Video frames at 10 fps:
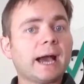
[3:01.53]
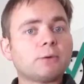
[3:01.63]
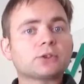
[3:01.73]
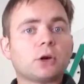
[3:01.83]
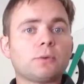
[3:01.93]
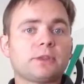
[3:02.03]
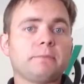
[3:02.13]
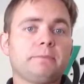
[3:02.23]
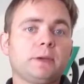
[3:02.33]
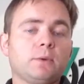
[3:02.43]
I would go with
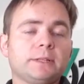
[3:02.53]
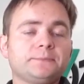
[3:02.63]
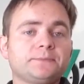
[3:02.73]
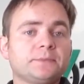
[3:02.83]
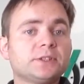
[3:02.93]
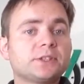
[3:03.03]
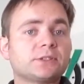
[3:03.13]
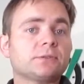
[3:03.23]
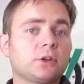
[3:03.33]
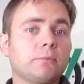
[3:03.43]
the big one. This
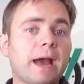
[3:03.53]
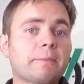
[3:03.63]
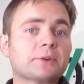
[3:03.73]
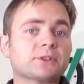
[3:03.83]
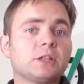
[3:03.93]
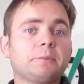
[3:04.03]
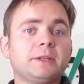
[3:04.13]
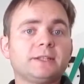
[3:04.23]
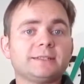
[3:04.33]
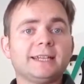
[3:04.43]
is my personal
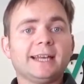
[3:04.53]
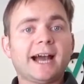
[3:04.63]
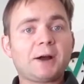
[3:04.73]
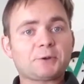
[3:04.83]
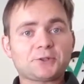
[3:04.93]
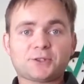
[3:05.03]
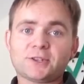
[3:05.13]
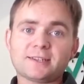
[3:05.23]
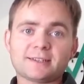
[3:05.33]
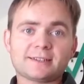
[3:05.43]
opinion.
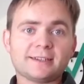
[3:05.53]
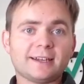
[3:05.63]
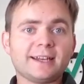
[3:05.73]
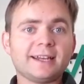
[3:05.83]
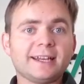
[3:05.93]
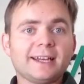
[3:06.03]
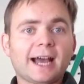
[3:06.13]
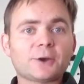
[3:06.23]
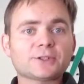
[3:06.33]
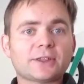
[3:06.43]

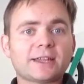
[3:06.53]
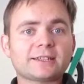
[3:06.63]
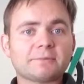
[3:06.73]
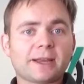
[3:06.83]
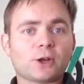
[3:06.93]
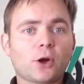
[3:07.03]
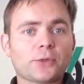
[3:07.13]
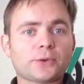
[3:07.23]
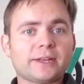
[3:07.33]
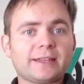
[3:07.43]
Augusto thinks, my
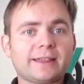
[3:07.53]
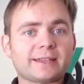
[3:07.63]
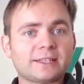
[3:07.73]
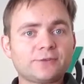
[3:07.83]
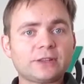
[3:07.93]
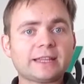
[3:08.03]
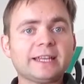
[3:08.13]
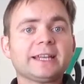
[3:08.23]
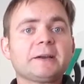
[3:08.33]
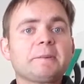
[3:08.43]
co-author, he thinks
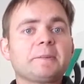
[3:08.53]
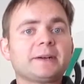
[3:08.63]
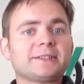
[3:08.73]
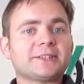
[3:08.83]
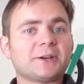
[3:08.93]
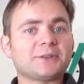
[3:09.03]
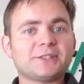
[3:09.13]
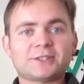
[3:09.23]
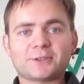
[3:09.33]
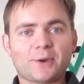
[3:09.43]
differently, but
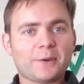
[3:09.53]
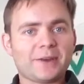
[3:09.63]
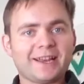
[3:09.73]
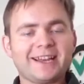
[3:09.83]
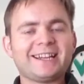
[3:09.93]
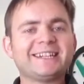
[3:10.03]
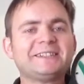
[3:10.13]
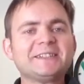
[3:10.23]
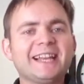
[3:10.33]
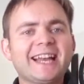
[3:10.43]
this is why we
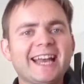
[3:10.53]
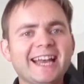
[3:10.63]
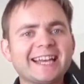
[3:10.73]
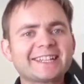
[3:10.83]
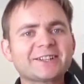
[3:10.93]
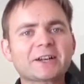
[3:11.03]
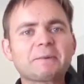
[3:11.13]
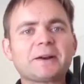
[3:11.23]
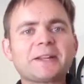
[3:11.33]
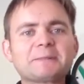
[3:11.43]
talk
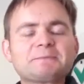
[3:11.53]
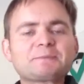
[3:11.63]
about it.